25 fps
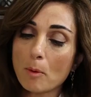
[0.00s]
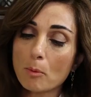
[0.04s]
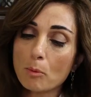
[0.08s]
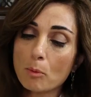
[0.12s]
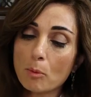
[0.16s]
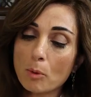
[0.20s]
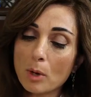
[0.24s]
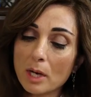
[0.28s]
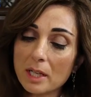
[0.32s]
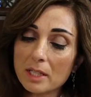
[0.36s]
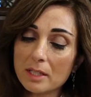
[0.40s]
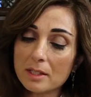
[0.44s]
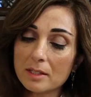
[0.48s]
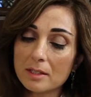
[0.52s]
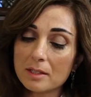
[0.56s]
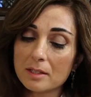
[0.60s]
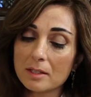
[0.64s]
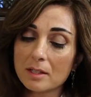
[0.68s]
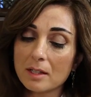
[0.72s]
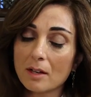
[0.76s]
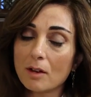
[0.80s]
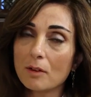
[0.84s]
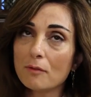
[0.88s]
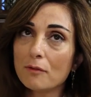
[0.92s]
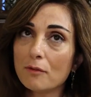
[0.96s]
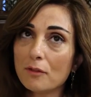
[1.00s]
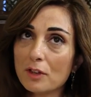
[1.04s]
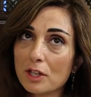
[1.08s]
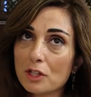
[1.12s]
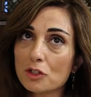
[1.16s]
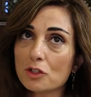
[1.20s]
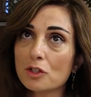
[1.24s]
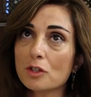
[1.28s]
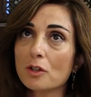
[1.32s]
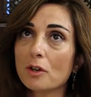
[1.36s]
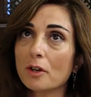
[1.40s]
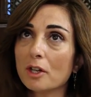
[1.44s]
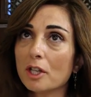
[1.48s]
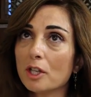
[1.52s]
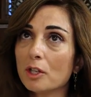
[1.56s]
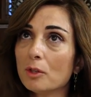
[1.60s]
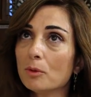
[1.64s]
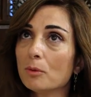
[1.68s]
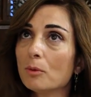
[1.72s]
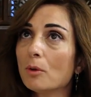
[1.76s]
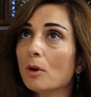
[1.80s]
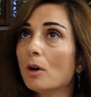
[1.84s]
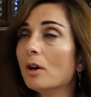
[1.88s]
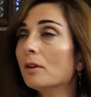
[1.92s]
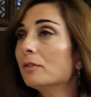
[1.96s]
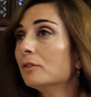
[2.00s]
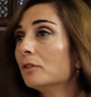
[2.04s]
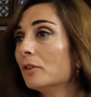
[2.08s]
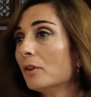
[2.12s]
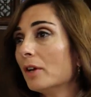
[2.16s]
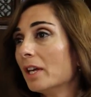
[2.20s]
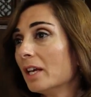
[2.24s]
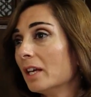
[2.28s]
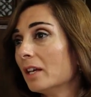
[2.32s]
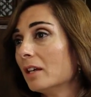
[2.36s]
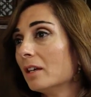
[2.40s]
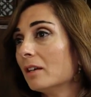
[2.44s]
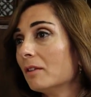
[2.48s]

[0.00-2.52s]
What vision are you offering